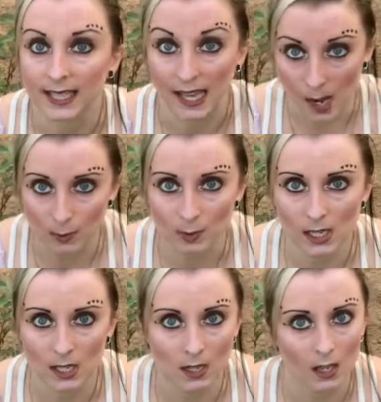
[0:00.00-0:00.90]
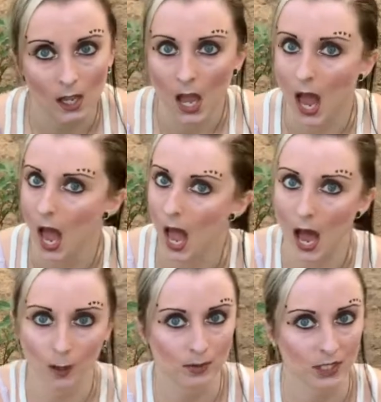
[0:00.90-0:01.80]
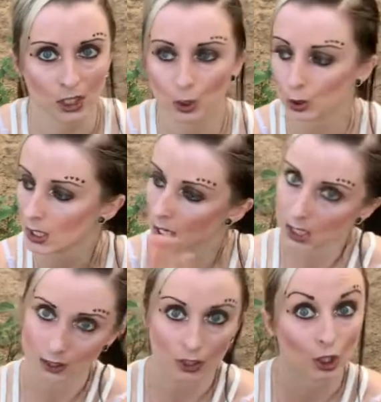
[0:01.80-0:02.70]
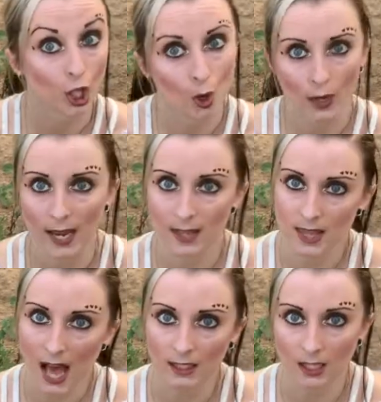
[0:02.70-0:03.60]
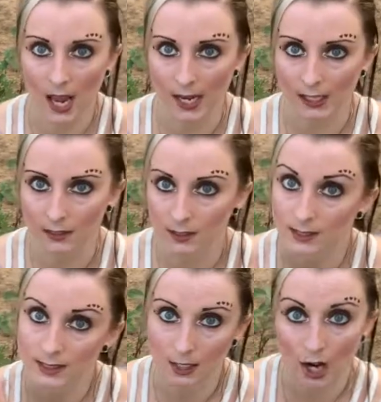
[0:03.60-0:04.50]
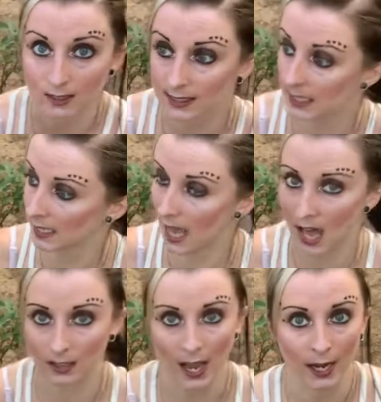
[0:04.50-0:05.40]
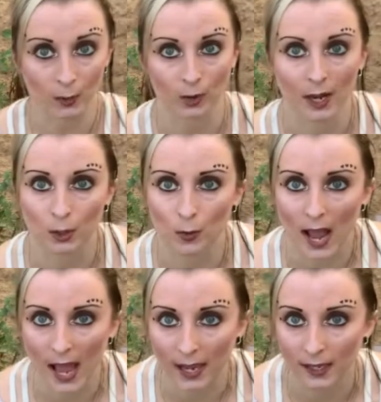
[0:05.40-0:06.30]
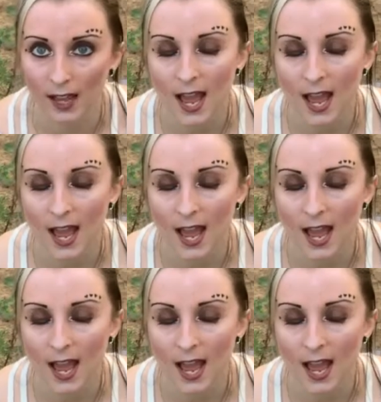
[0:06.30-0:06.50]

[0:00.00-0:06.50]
Chamomile helps you to locate that light, to start seeing that light right away.